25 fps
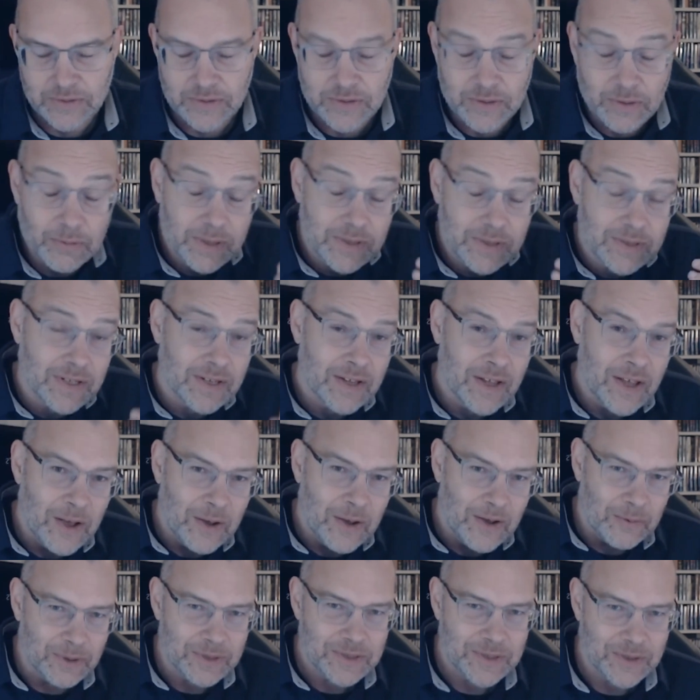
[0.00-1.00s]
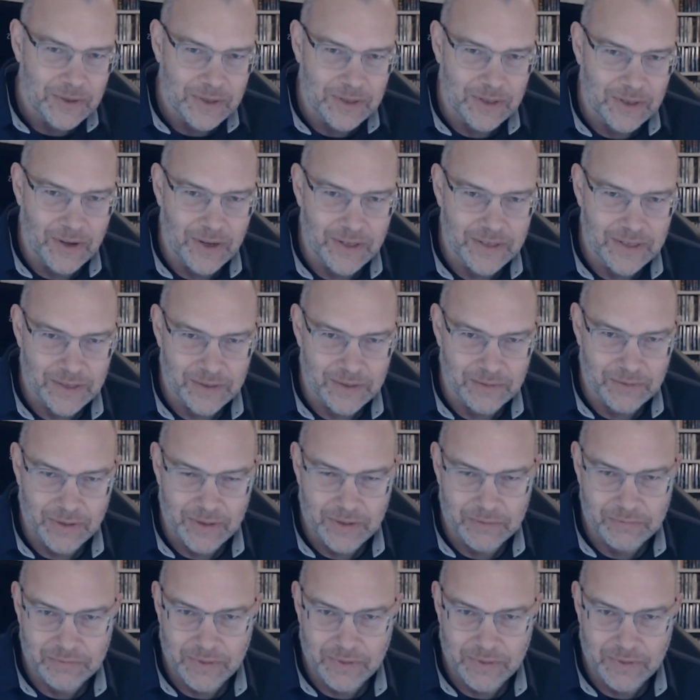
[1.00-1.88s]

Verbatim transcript: So what's going on here? Well,